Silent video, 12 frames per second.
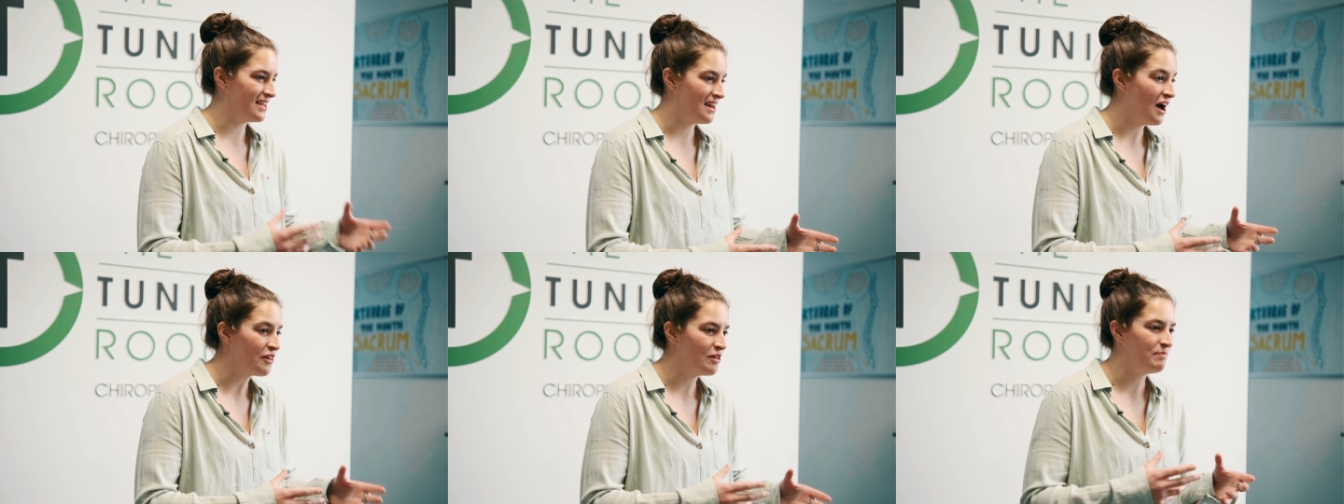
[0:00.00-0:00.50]

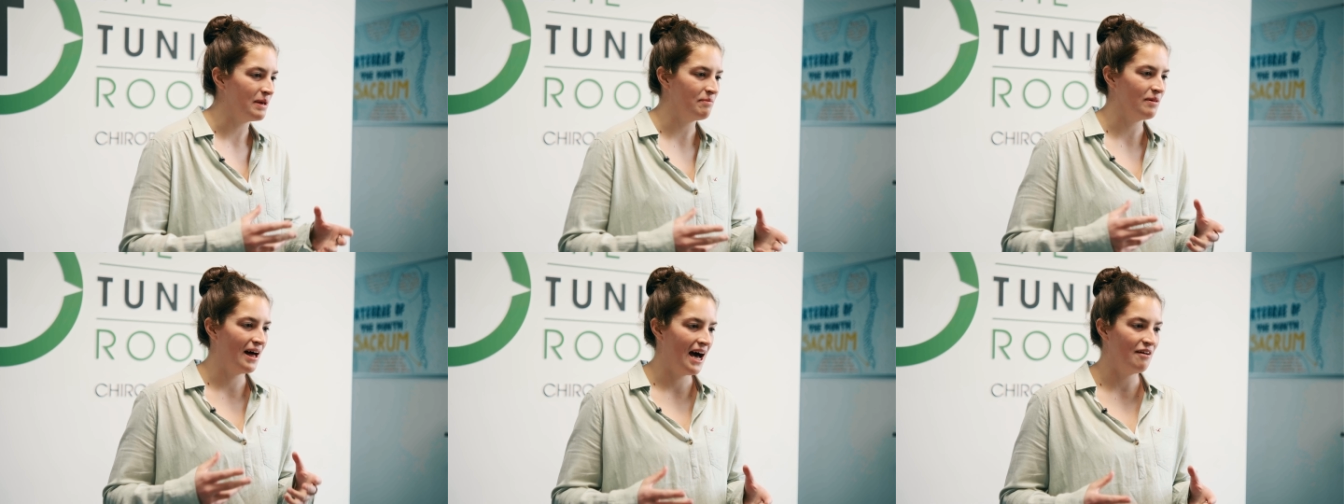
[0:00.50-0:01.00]
seeing other
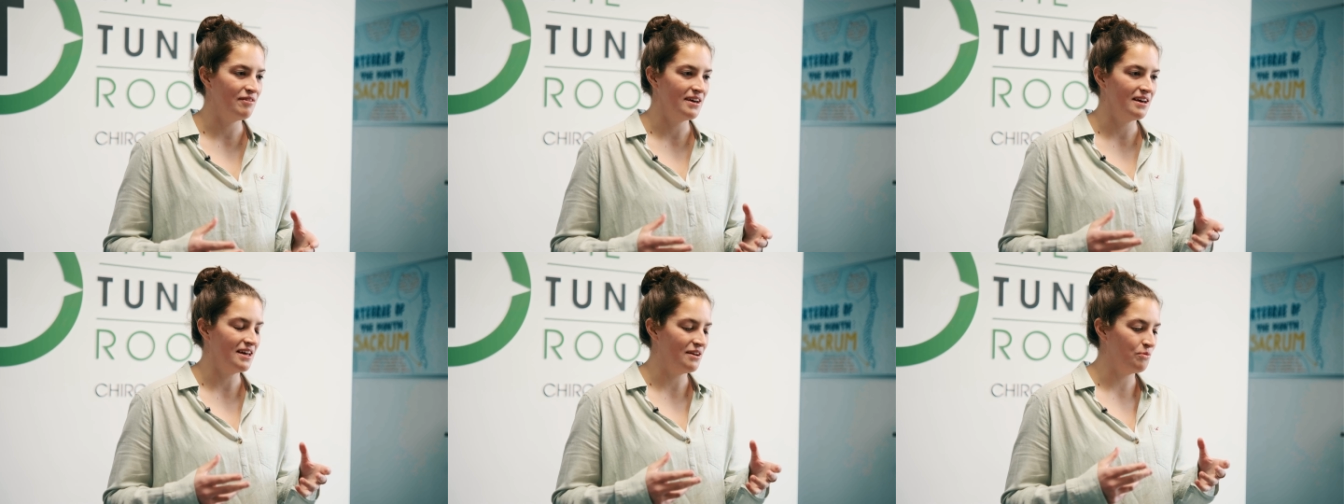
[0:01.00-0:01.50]
people have
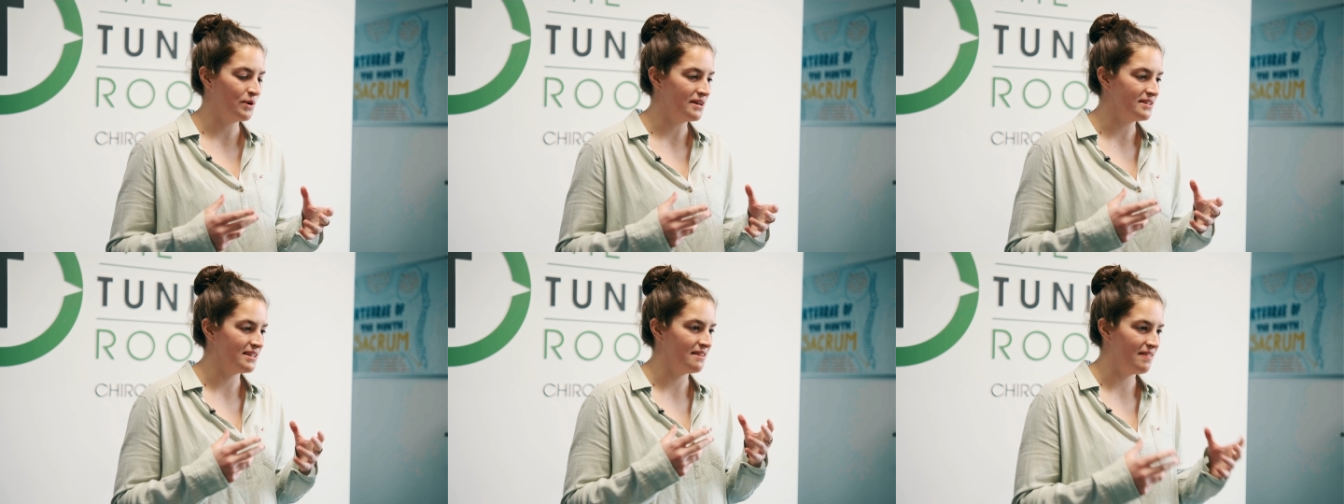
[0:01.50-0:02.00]
it and
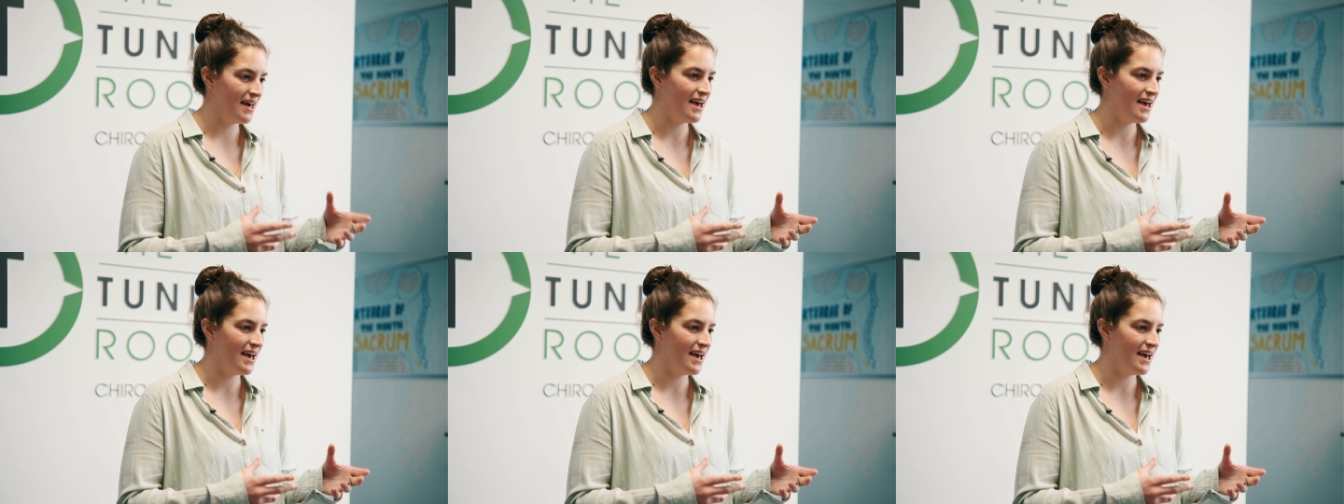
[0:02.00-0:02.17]
witnessing